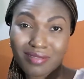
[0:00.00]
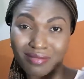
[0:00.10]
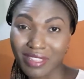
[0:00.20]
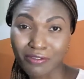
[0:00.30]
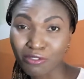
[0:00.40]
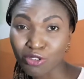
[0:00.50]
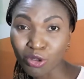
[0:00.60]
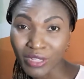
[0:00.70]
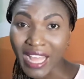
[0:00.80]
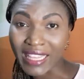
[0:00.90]
even
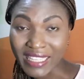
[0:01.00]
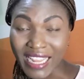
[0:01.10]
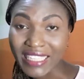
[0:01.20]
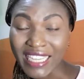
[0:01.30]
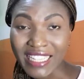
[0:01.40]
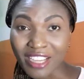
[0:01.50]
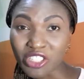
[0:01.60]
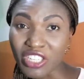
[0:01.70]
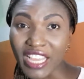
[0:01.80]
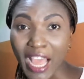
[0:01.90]
know that has
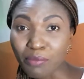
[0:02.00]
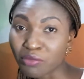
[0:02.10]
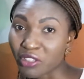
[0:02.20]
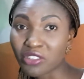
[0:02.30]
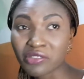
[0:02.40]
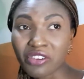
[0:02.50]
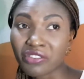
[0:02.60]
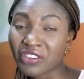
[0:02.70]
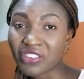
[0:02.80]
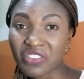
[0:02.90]
actually happened, because for
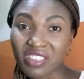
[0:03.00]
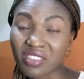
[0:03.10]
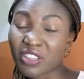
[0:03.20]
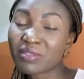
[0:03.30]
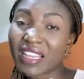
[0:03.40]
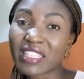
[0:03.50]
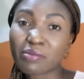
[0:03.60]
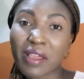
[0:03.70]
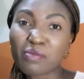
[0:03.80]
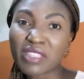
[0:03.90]
various reasons, sometimes
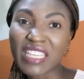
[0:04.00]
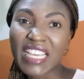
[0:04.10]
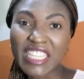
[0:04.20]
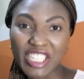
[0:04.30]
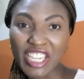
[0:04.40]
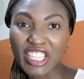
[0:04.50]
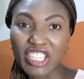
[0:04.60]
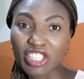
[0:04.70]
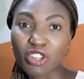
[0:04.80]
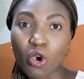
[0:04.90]
probably change
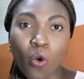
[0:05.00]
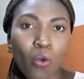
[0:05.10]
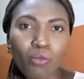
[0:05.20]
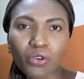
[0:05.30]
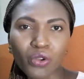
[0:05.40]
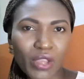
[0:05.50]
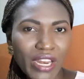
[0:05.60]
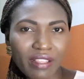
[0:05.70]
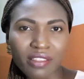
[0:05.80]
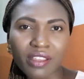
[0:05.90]
in your hormone or
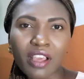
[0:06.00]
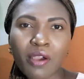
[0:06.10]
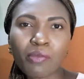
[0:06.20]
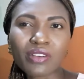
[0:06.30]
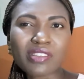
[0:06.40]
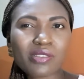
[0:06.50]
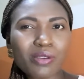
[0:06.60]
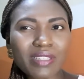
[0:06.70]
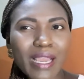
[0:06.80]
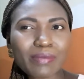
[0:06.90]
anything. But
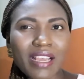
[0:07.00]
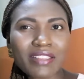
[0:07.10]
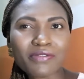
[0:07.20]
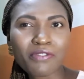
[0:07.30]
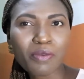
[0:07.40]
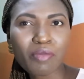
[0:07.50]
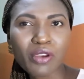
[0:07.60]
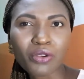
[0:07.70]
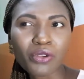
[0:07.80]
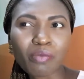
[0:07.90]
sometimes as
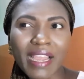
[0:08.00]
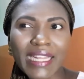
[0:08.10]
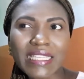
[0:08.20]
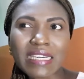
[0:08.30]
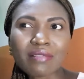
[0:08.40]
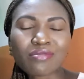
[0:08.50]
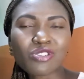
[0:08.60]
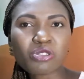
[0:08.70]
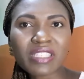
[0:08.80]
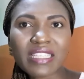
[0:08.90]
female, you might
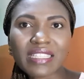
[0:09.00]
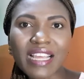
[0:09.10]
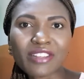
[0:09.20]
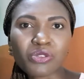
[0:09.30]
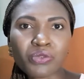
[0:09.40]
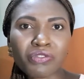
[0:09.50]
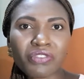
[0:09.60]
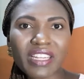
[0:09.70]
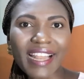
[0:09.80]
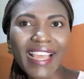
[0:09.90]
notice that you
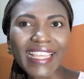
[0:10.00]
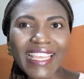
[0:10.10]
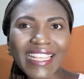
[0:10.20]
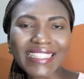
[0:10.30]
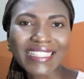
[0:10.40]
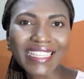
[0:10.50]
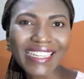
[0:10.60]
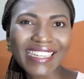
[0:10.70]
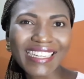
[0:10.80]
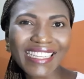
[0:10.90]
feel like a
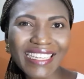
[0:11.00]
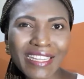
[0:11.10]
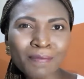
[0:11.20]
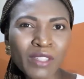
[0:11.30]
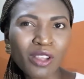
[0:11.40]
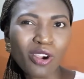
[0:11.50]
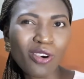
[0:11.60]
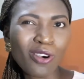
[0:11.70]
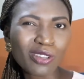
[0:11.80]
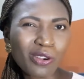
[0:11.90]
tingling,
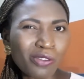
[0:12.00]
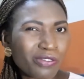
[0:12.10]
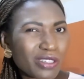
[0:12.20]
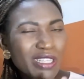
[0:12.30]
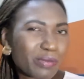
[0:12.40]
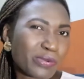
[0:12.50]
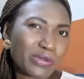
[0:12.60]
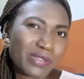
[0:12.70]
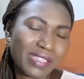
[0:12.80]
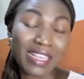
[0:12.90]

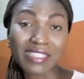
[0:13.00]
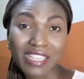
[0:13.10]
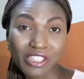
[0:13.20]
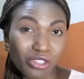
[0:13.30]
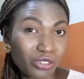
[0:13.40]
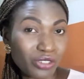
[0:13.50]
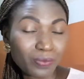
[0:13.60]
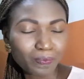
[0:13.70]
uncomfortable sensation